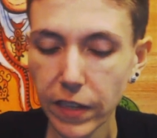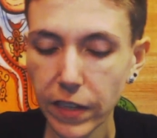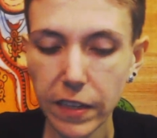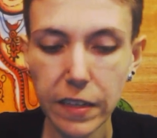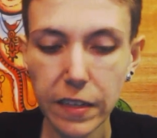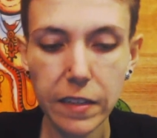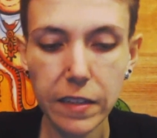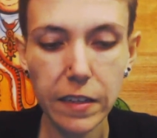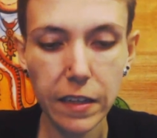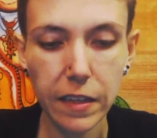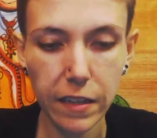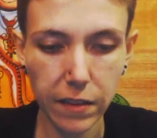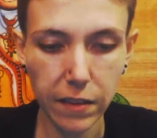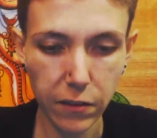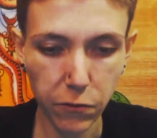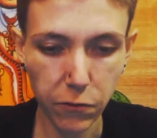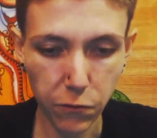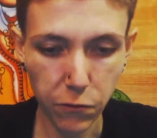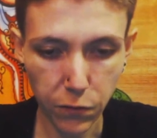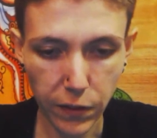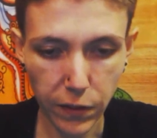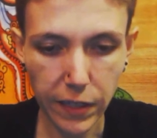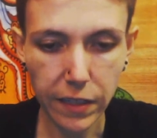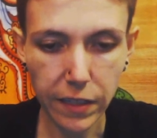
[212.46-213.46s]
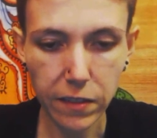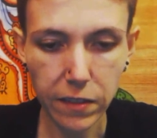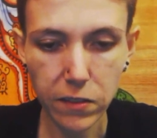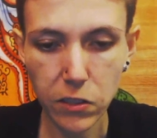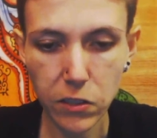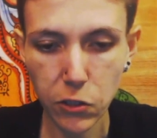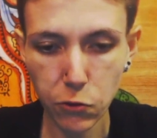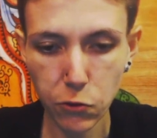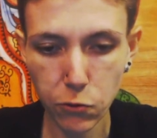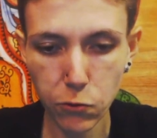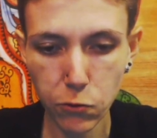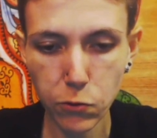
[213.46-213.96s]
And in the
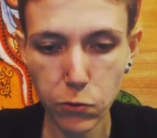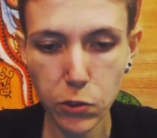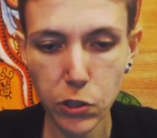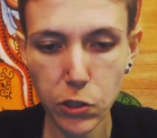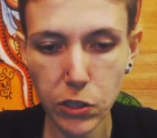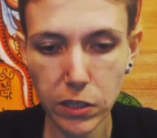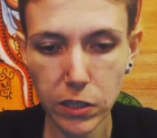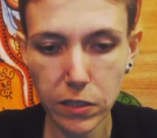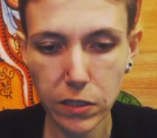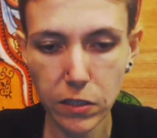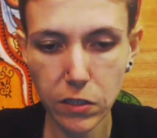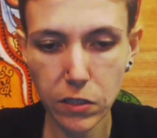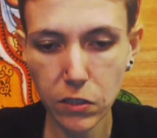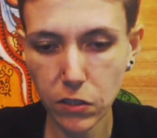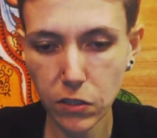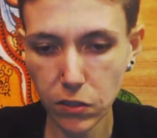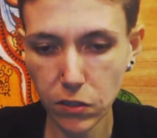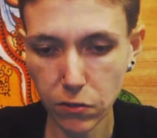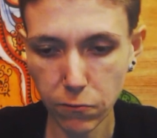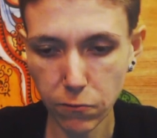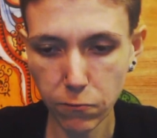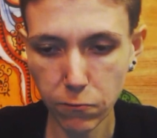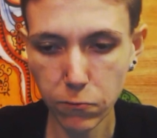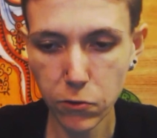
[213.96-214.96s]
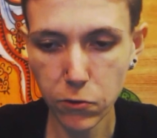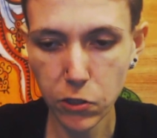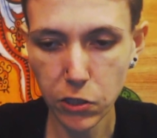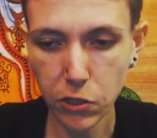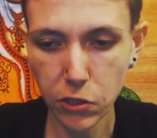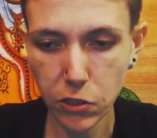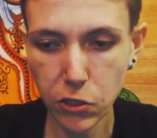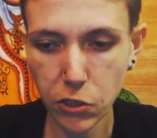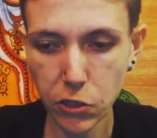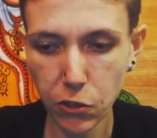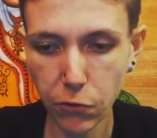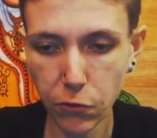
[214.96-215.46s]
feet too, she's
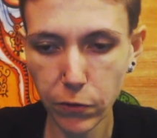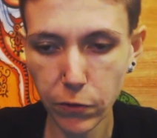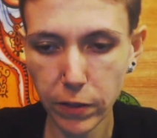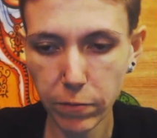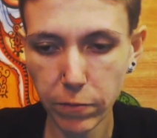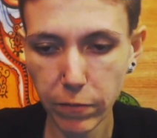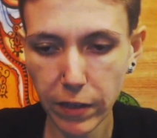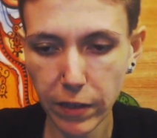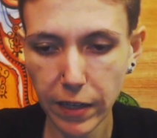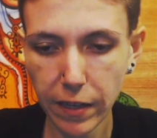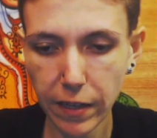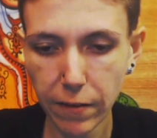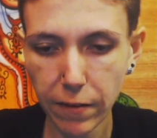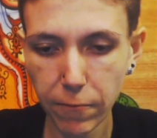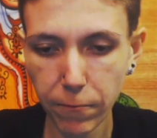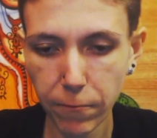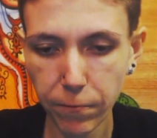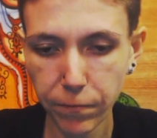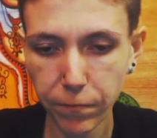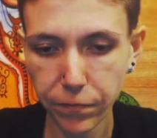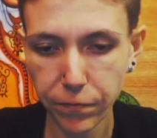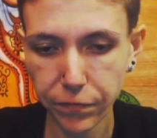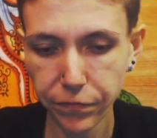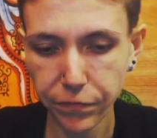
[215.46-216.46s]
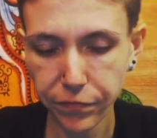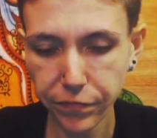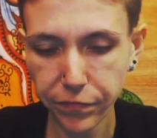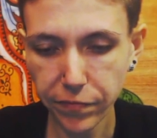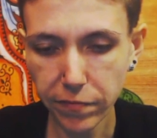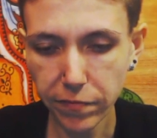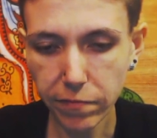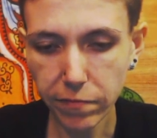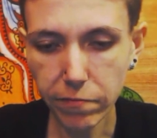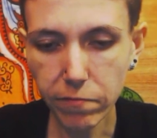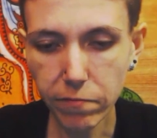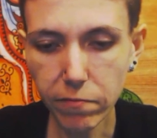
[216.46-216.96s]
showing me.
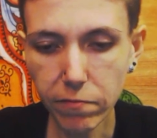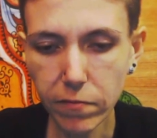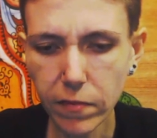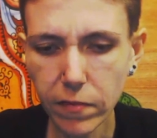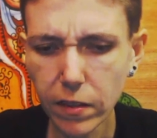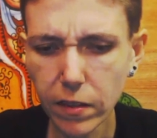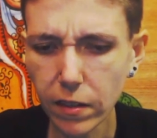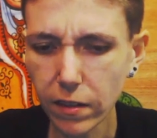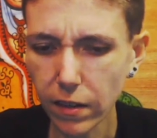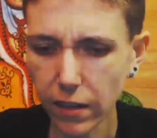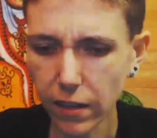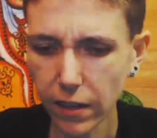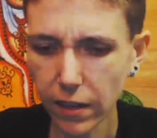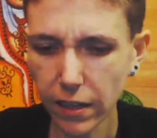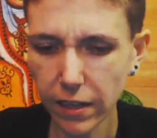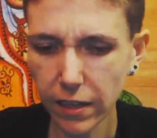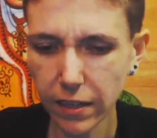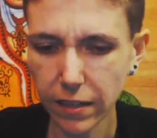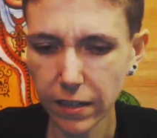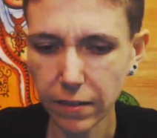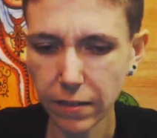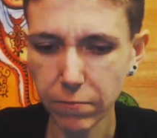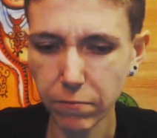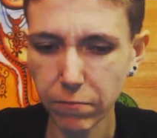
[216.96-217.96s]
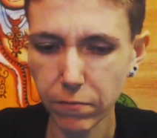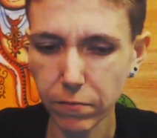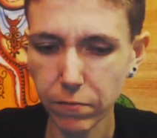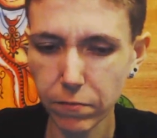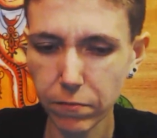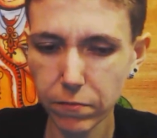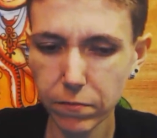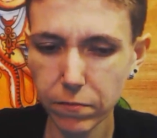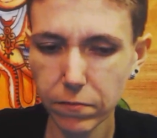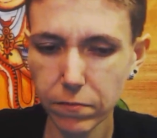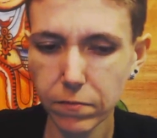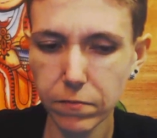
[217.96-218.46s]

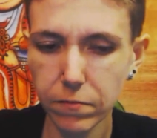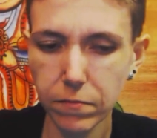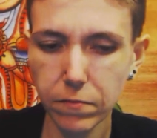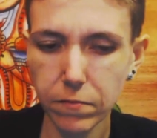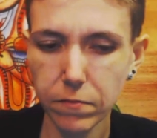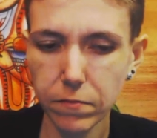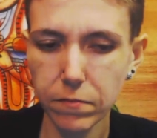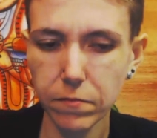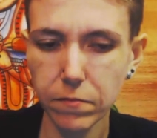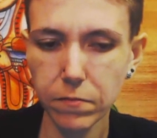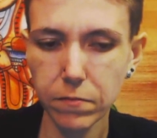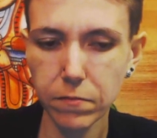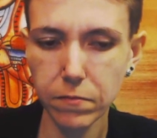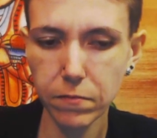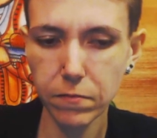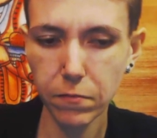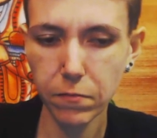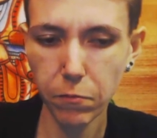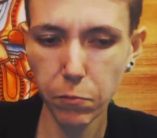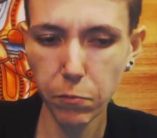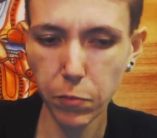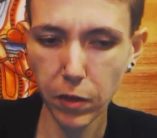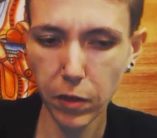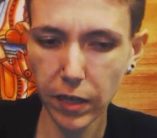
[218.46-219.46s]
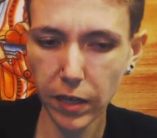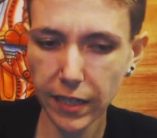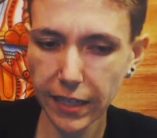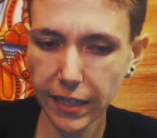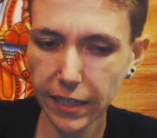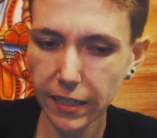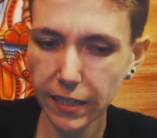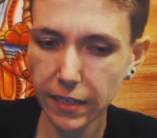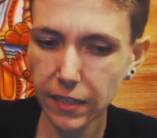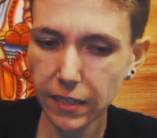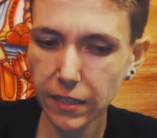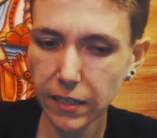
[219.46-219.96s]
Um,
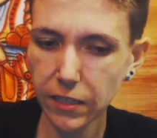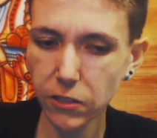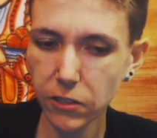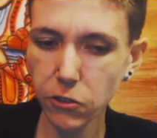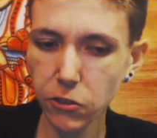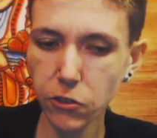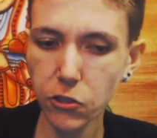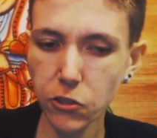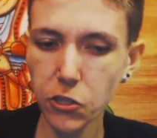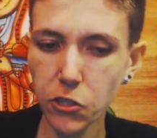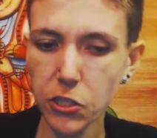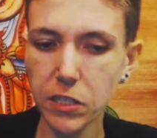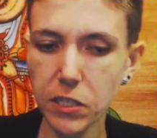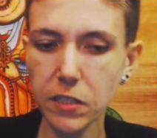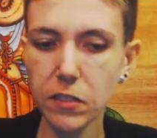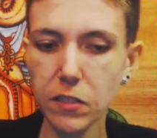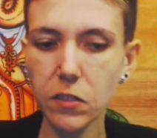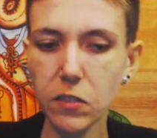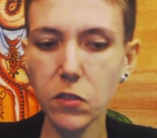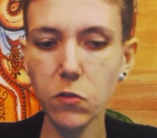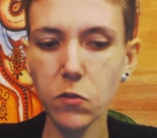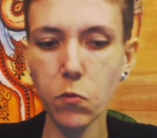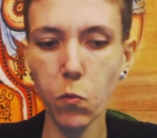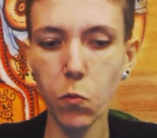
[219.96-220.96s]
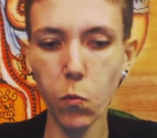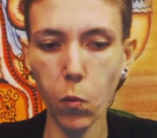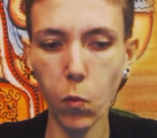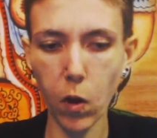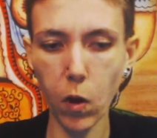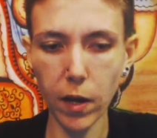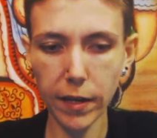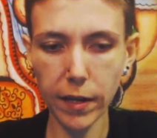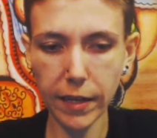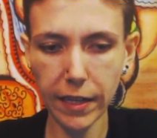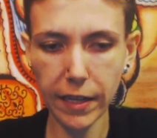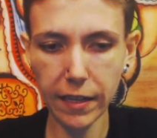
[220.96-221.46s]
but she's
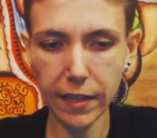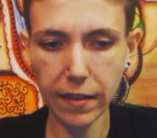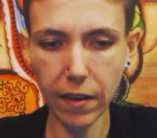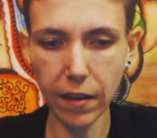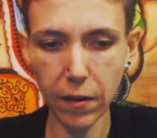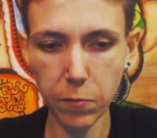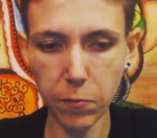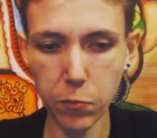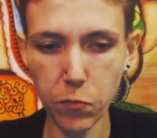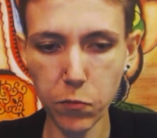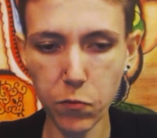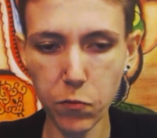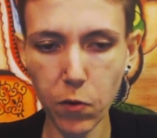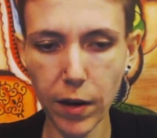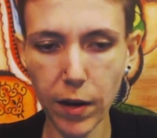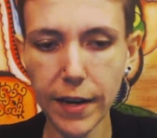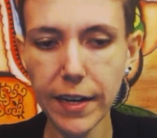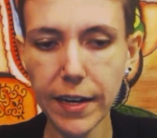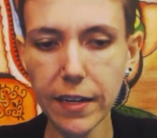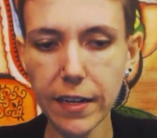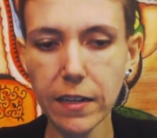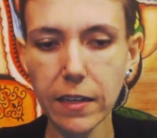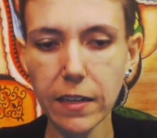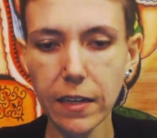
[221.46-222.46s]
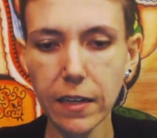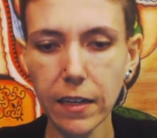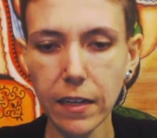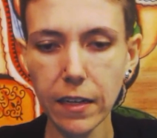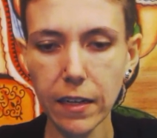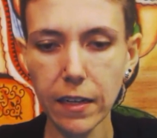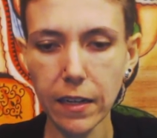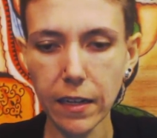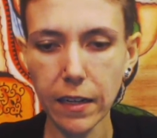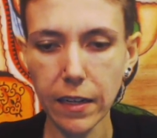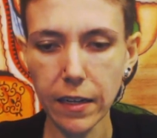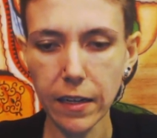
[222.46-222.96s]
walking upright,
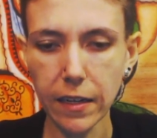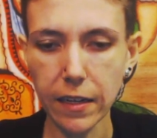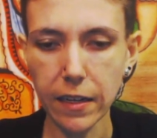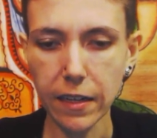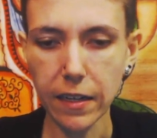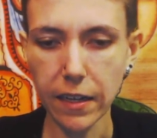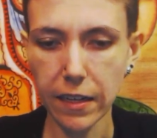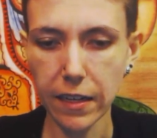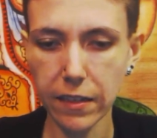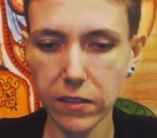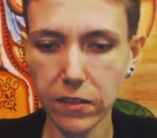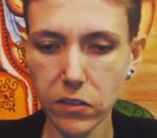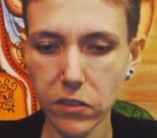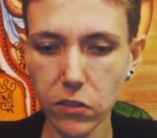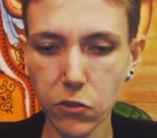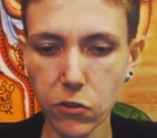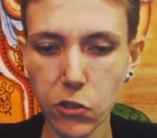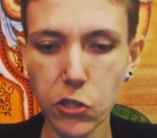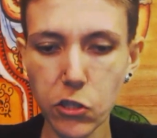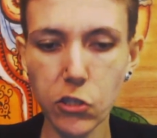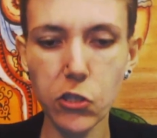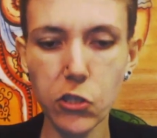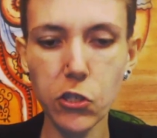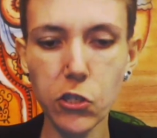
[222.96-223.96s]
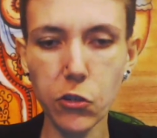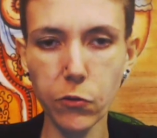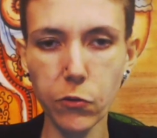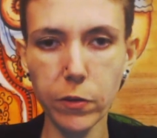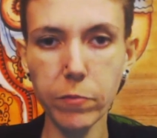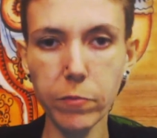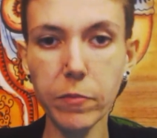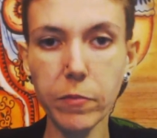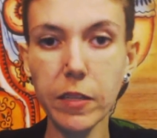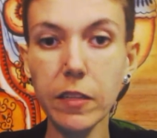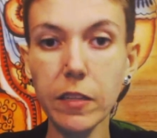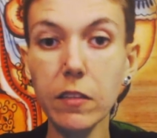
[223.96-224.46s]
and so she's
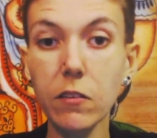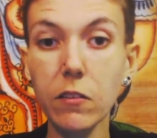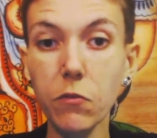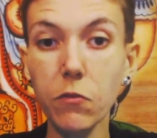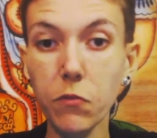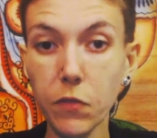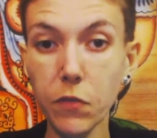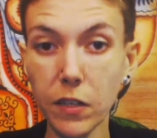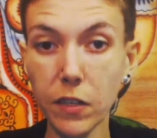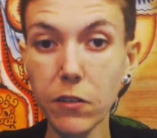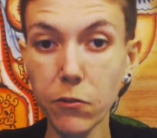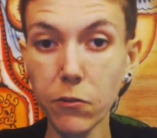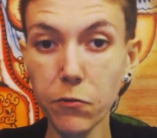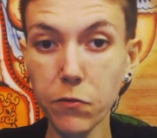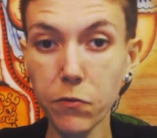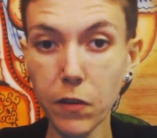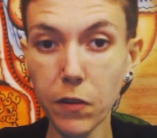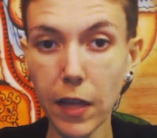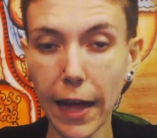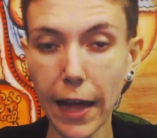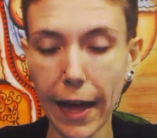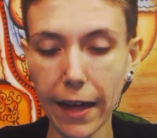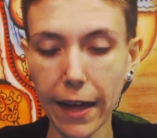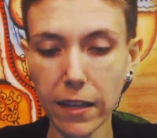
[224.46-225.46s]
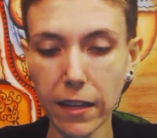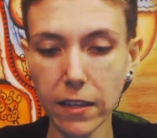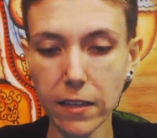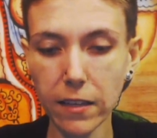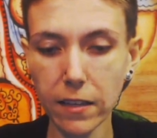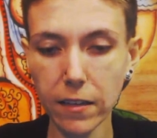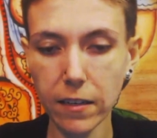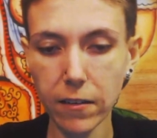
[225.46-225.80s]
showing me that the feet are flat.